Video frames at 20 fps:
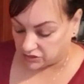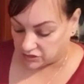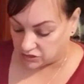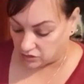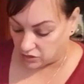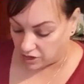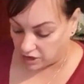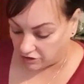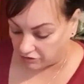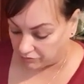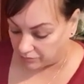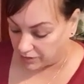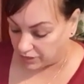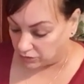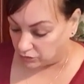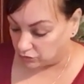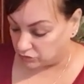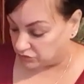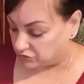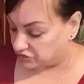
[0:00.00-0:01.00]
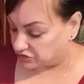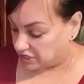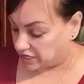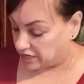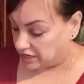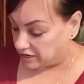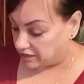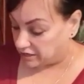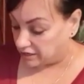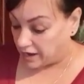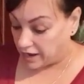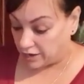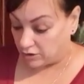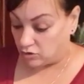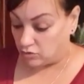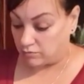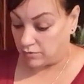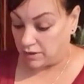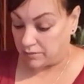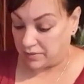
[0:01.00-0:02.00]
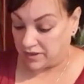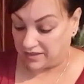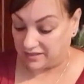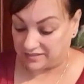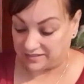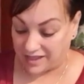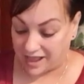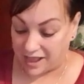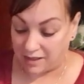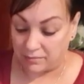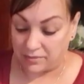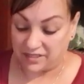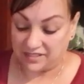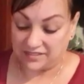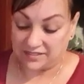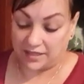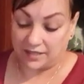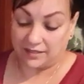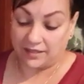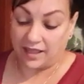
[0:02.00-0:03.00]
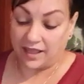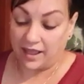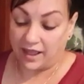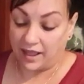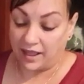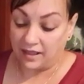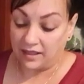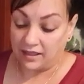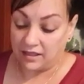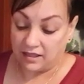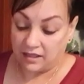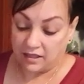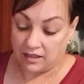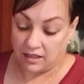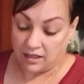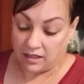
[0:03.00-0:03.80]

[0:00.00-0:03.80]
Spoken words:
So I have my noodles here. I know my meat's hot, but it's not that hot.